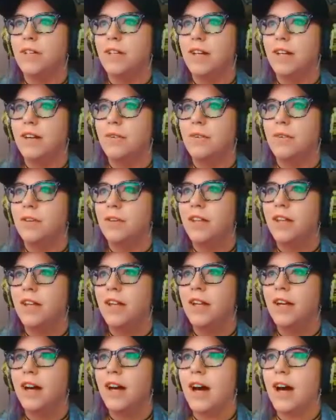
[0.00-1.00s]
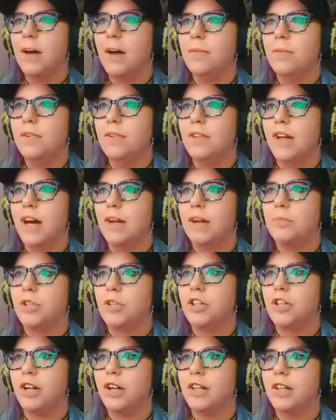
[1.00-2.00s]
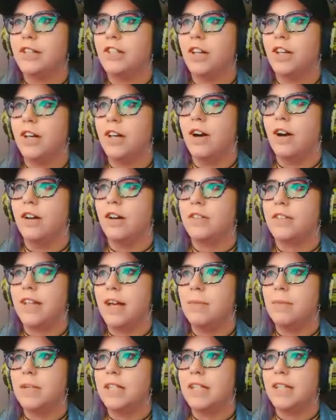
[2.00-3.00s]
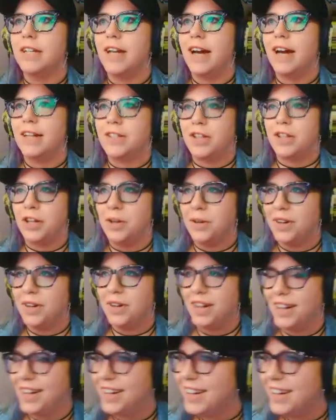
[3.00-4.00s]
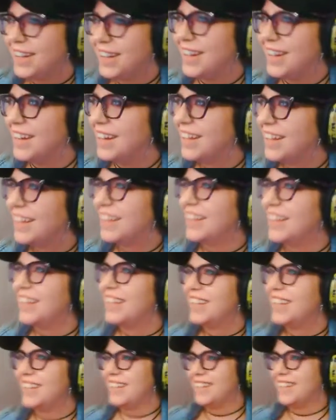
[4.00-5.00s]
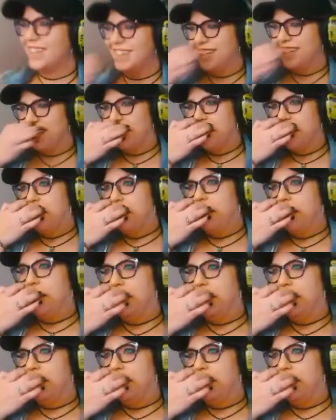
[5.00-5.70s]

no. I'm, I'm shook. Oh, damn it. Let's go. Damn it. Oh, there you